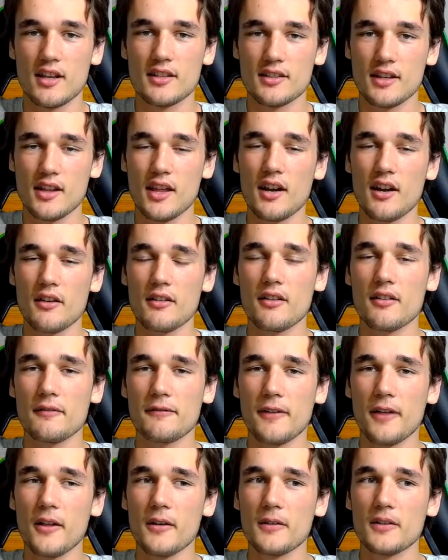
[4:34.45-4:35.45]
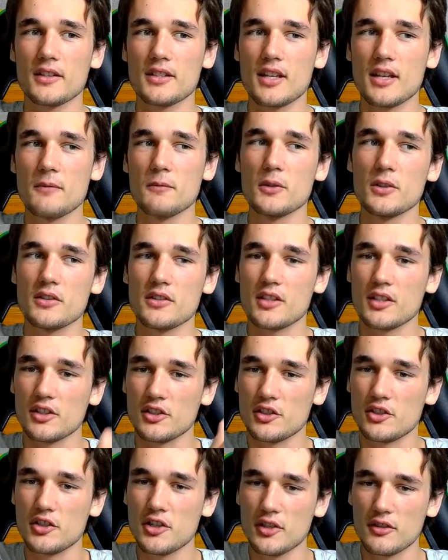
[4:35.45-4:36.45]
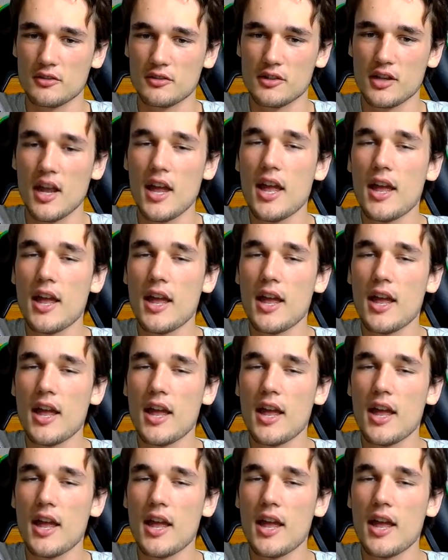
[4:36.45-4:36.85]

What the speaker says: So they don't follow the same rules as Jews,